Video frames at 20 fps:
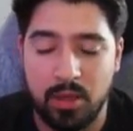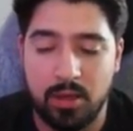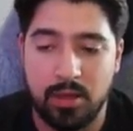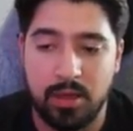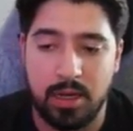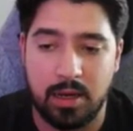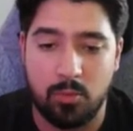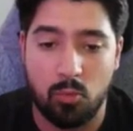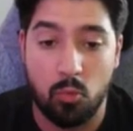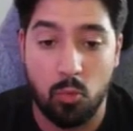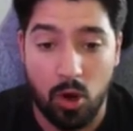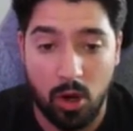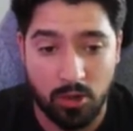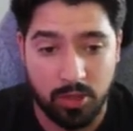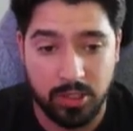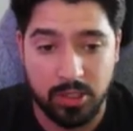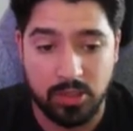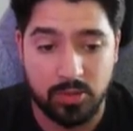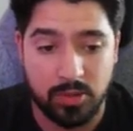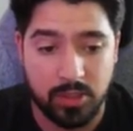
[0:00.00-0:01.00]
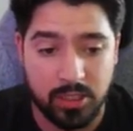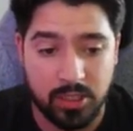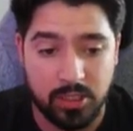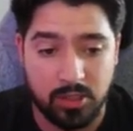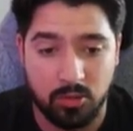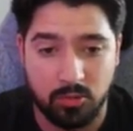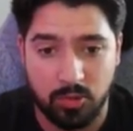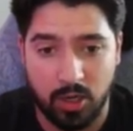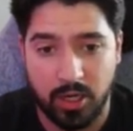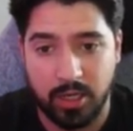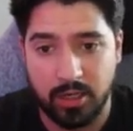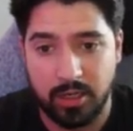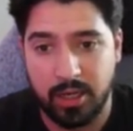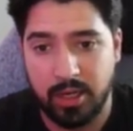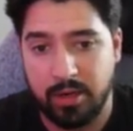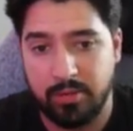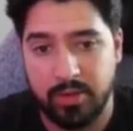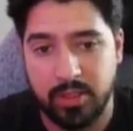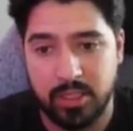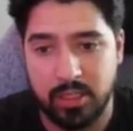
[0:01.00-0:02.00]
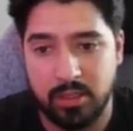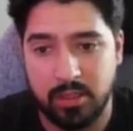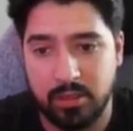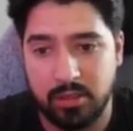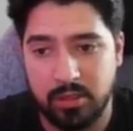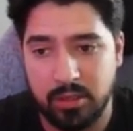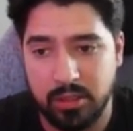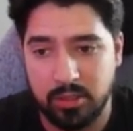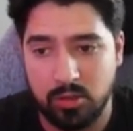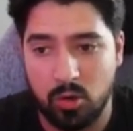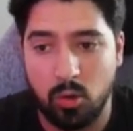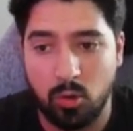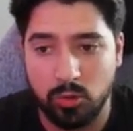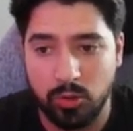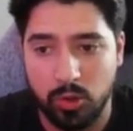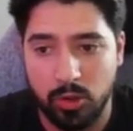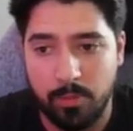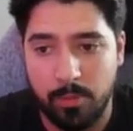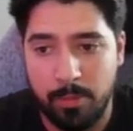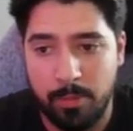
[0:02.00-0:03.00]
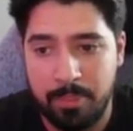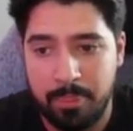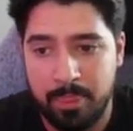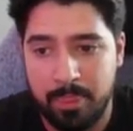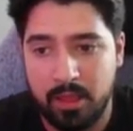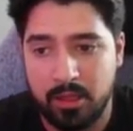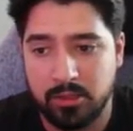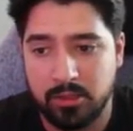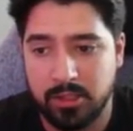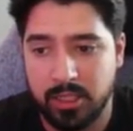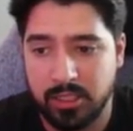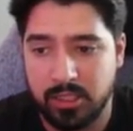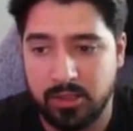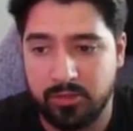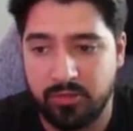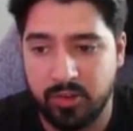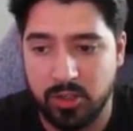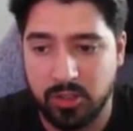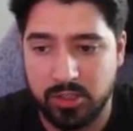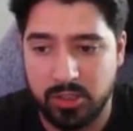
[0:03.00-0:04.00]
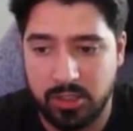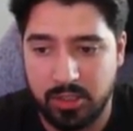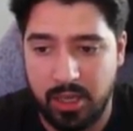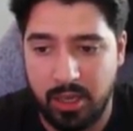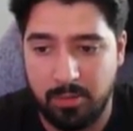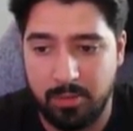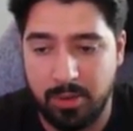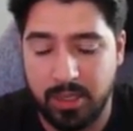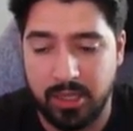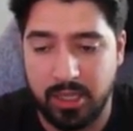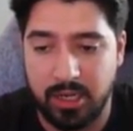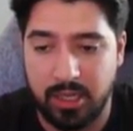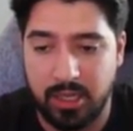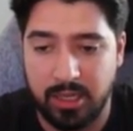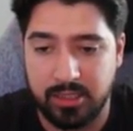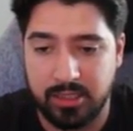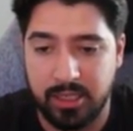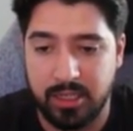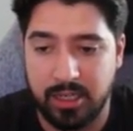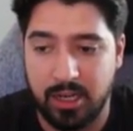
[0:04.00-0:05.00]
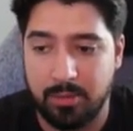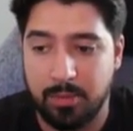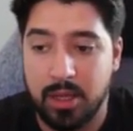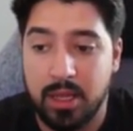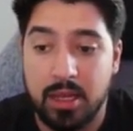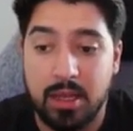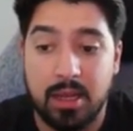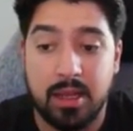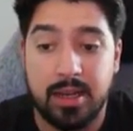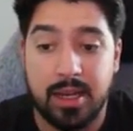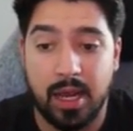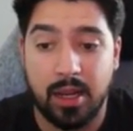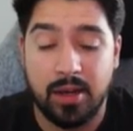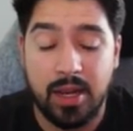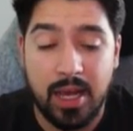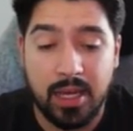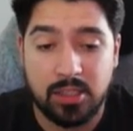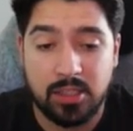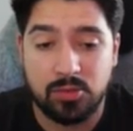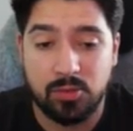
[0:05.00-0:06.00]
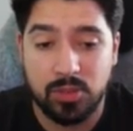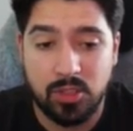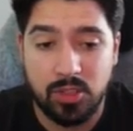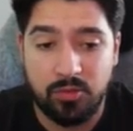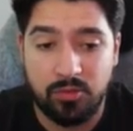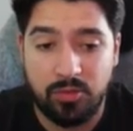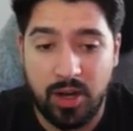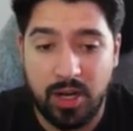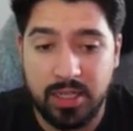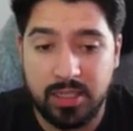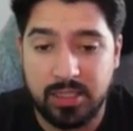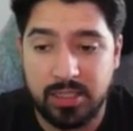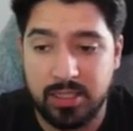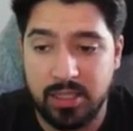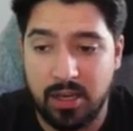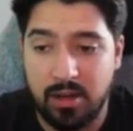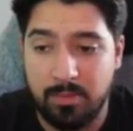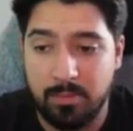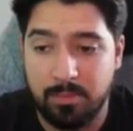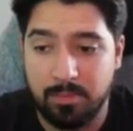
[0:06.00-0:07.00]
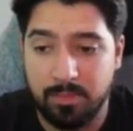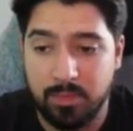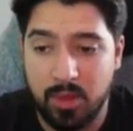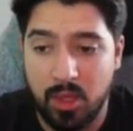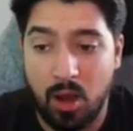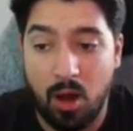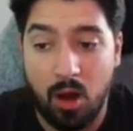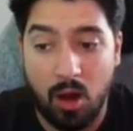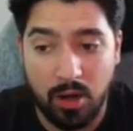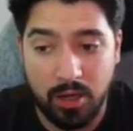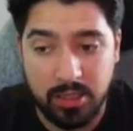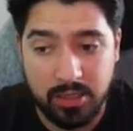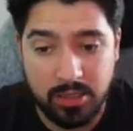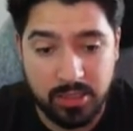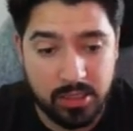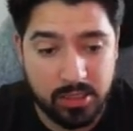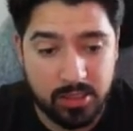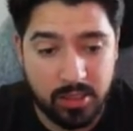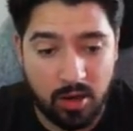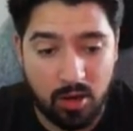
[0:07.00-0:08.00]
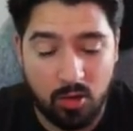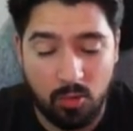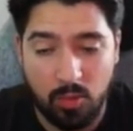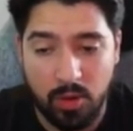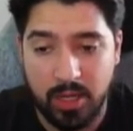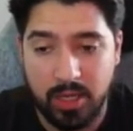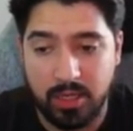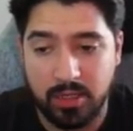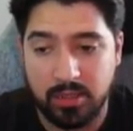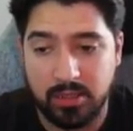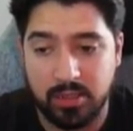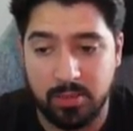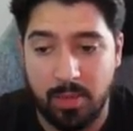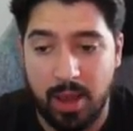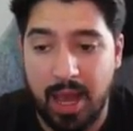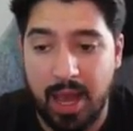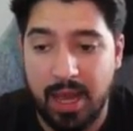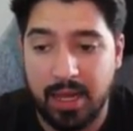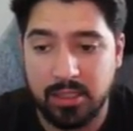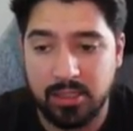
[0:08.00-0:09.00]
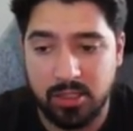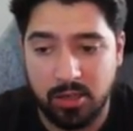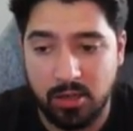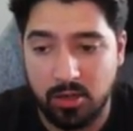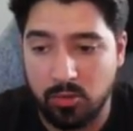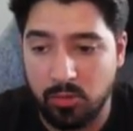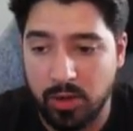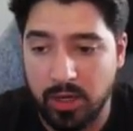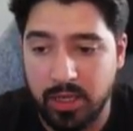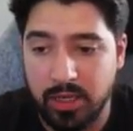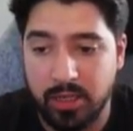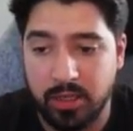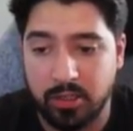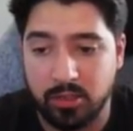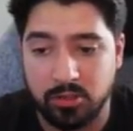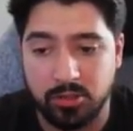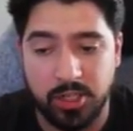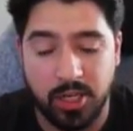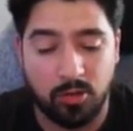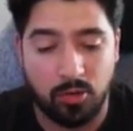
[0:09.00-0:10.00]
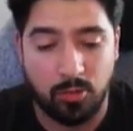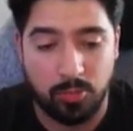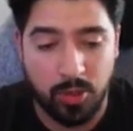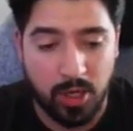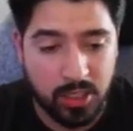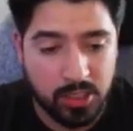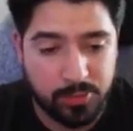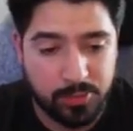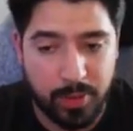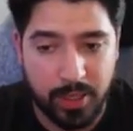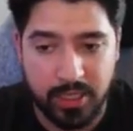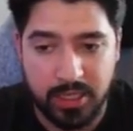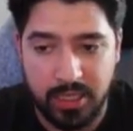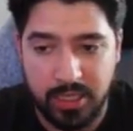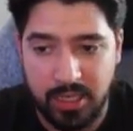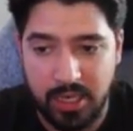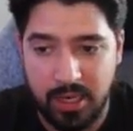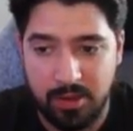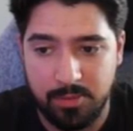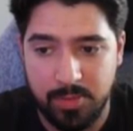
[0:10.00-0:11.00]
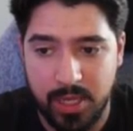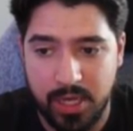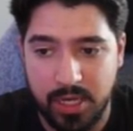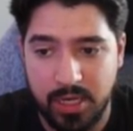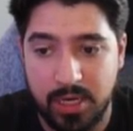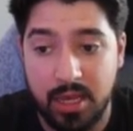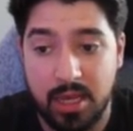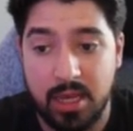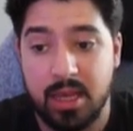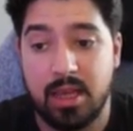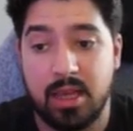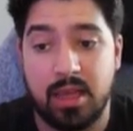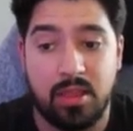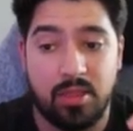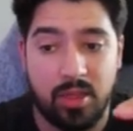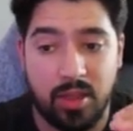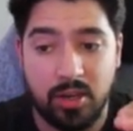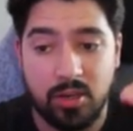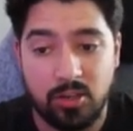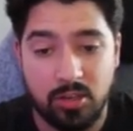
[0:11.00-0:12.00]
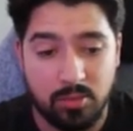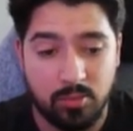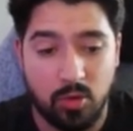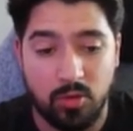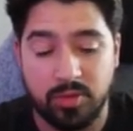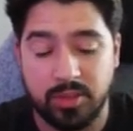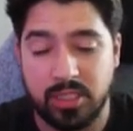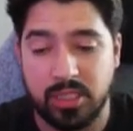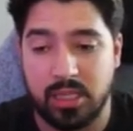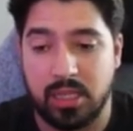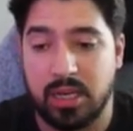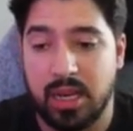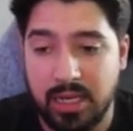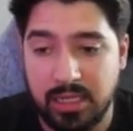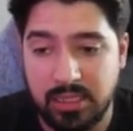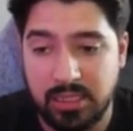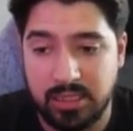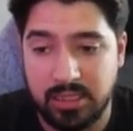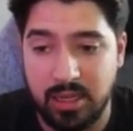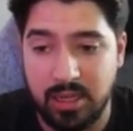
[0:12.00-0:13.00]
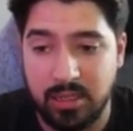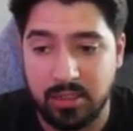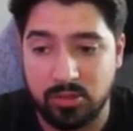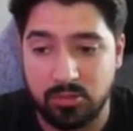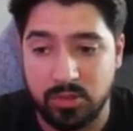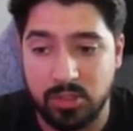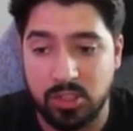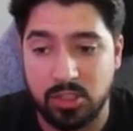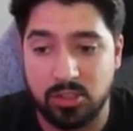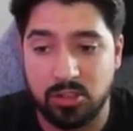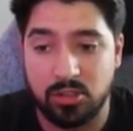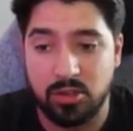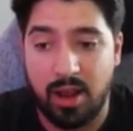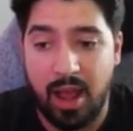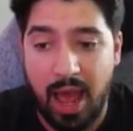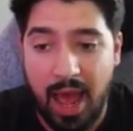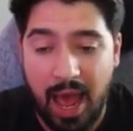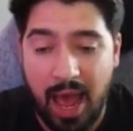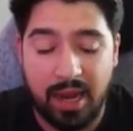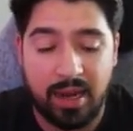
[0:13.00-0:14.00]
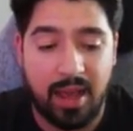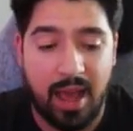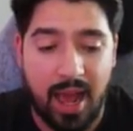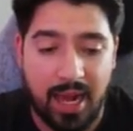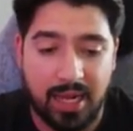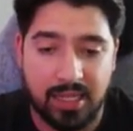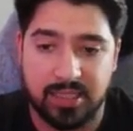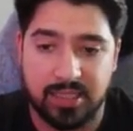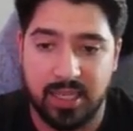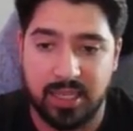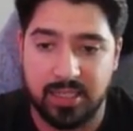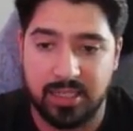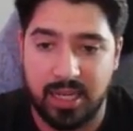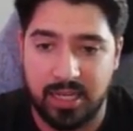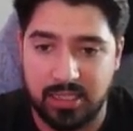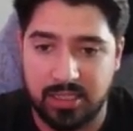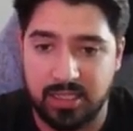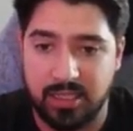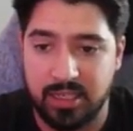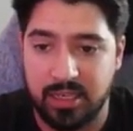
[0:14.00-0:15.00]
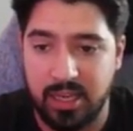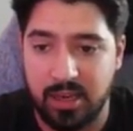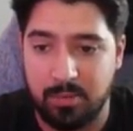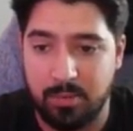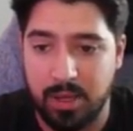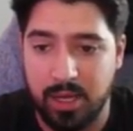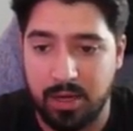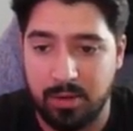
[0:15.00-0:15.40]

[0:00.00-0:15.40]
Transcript: while this one is still running, kind of as a holder. So that's the first campaign that I like setting up. Now next, once you find some audiences that are winning, some ads that are winning in your general prospecting campaign, then you can move it to the next stage, which is your ad asset testing campaign.